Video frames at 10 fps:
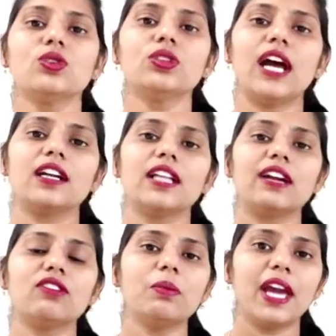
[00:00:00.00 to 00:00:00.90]
so that
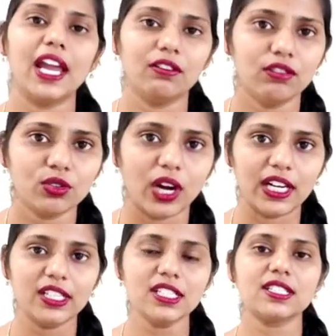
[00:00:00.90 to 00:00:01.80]
that will be helpful to
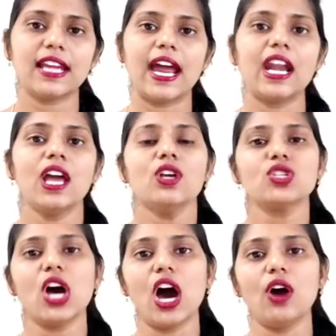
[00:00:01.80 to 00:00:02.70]
understand
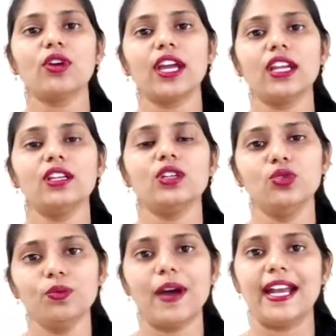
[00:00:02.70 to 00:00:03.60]
so how can
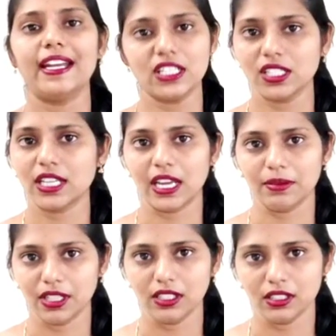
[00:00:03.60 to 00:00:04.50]
you manage the
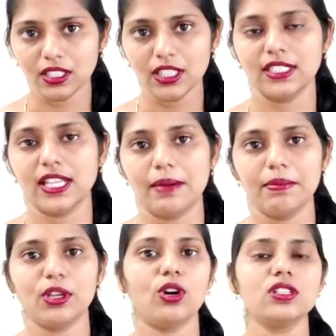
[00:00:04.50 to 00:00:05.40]
time in the
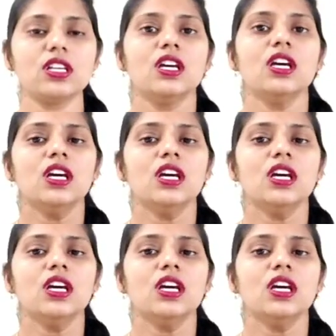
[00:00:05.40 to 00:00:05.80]
exam because